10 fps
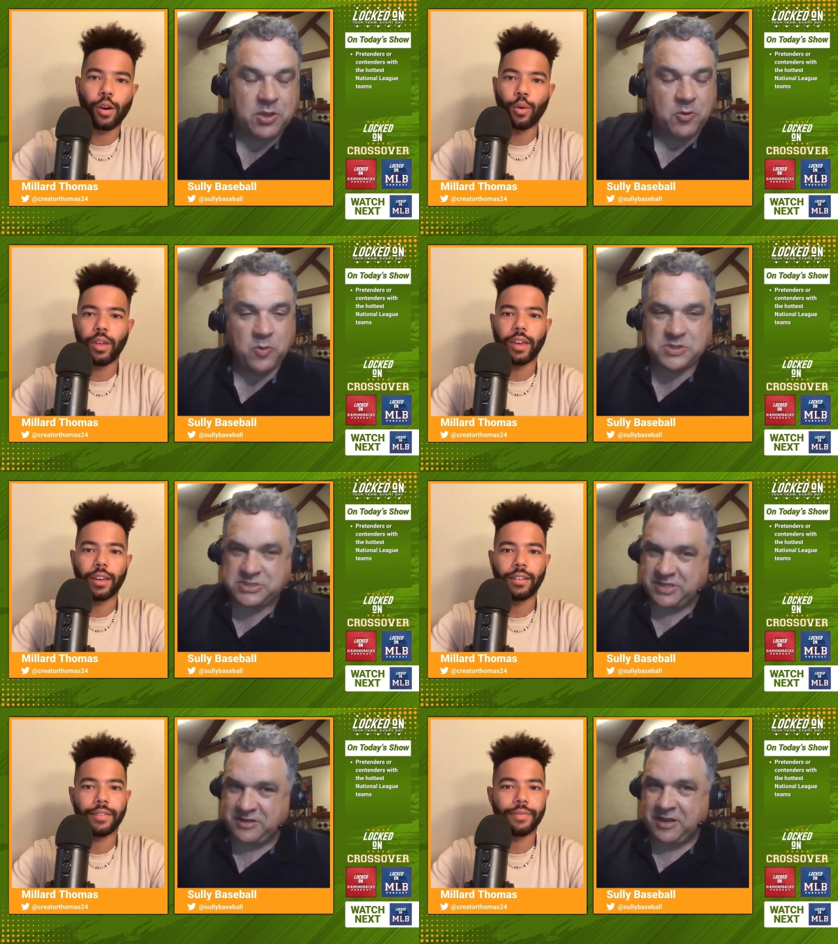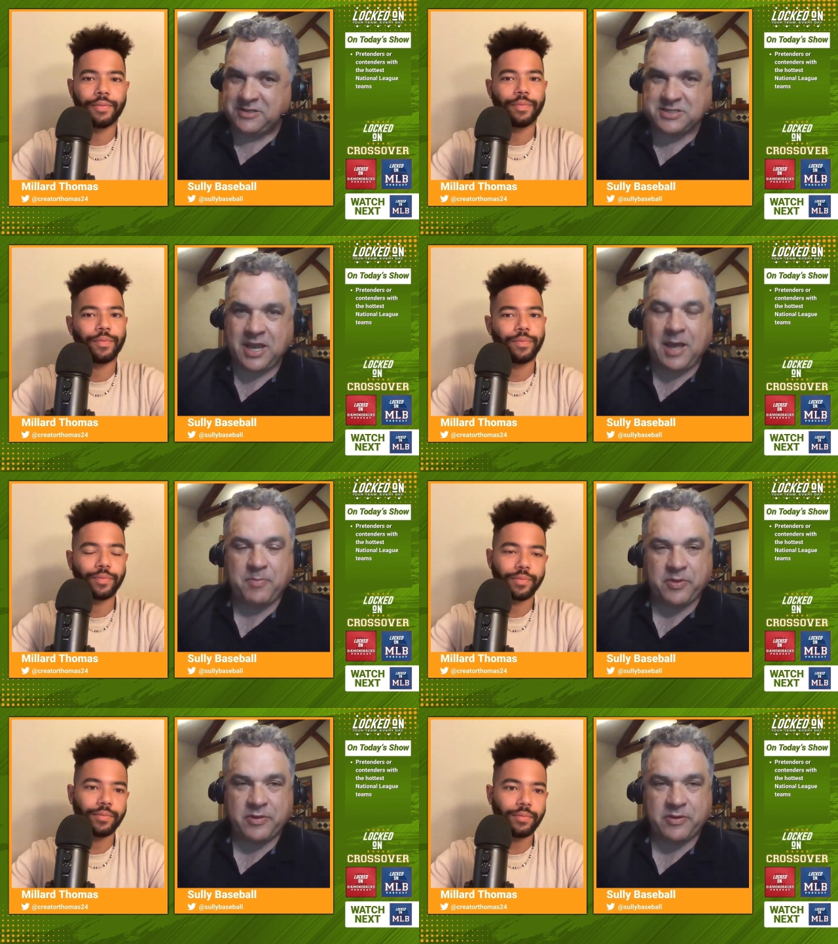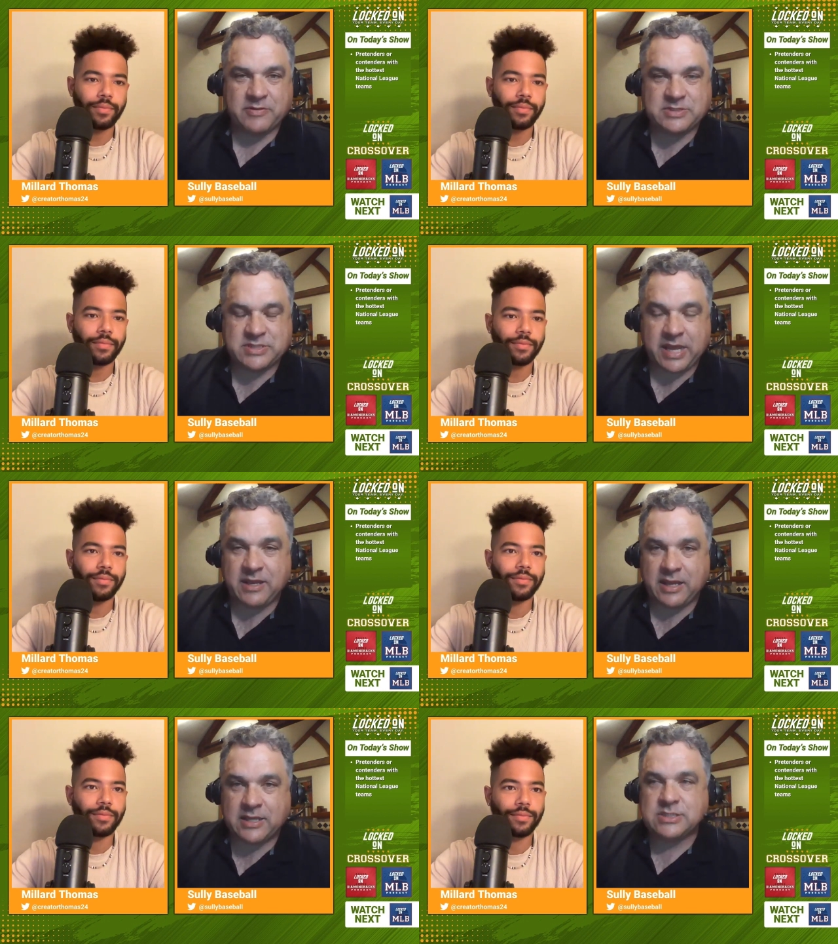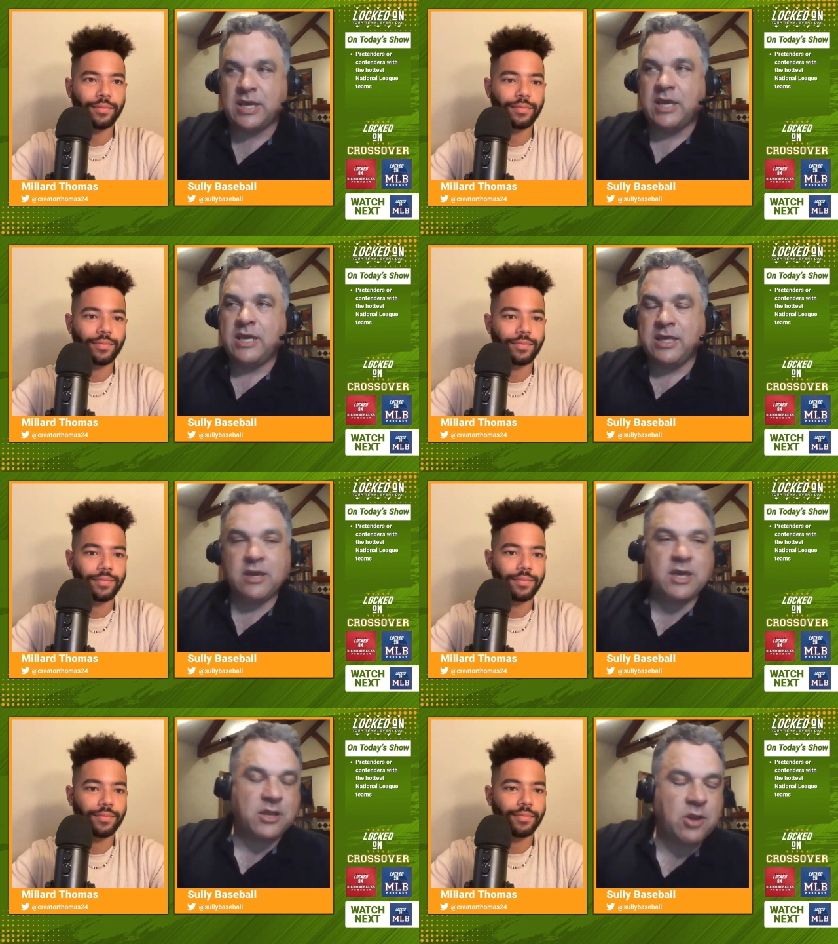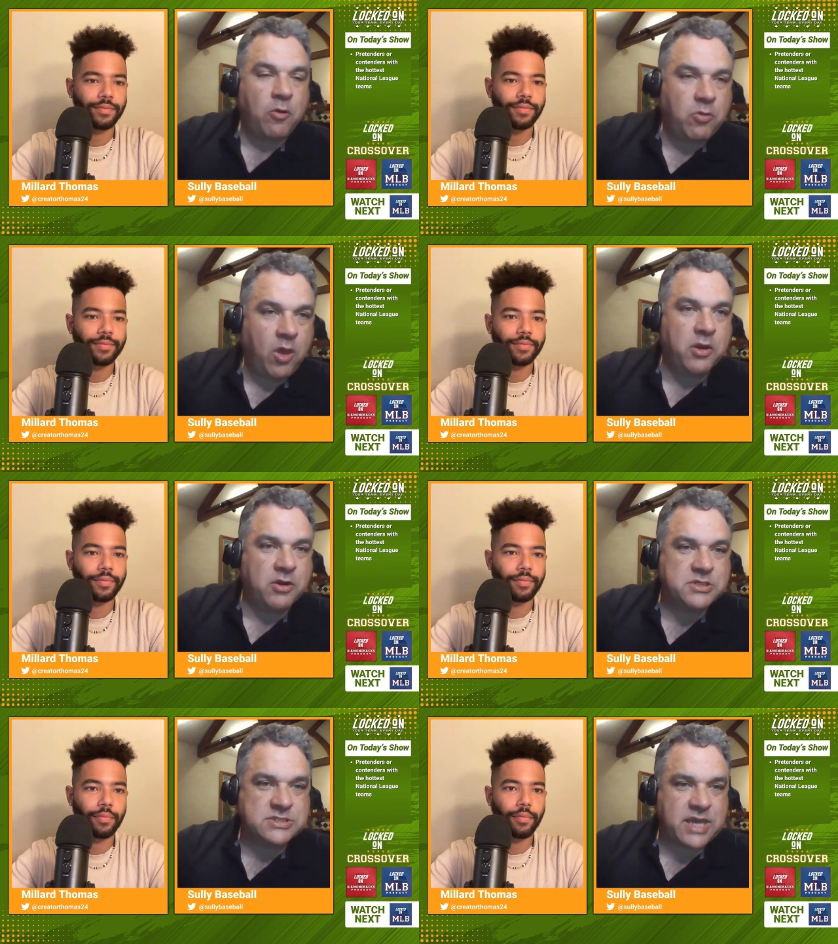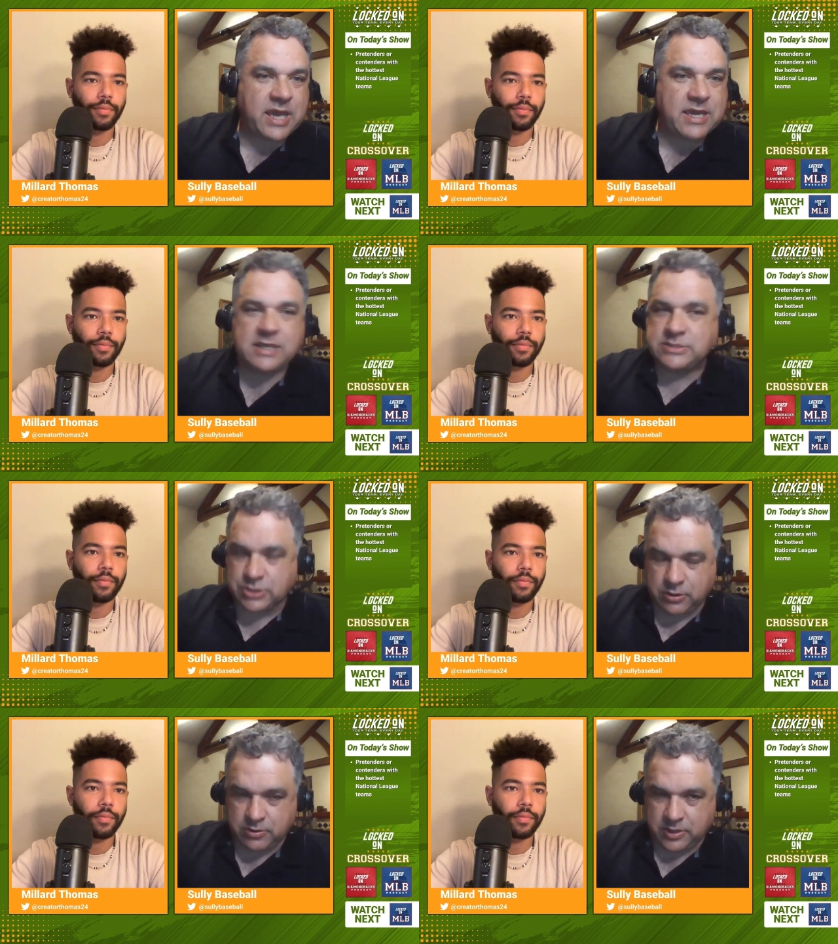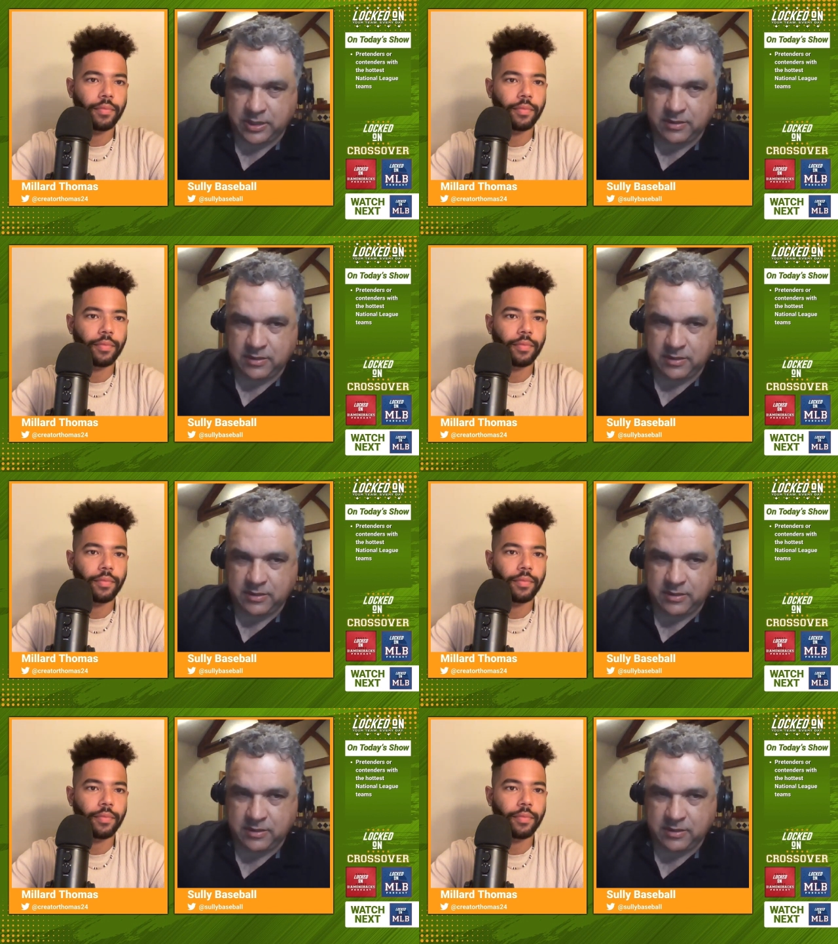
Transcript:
Speaker 1: oh, yeah. we're sitting on top of the standings, you can no longer say it's early.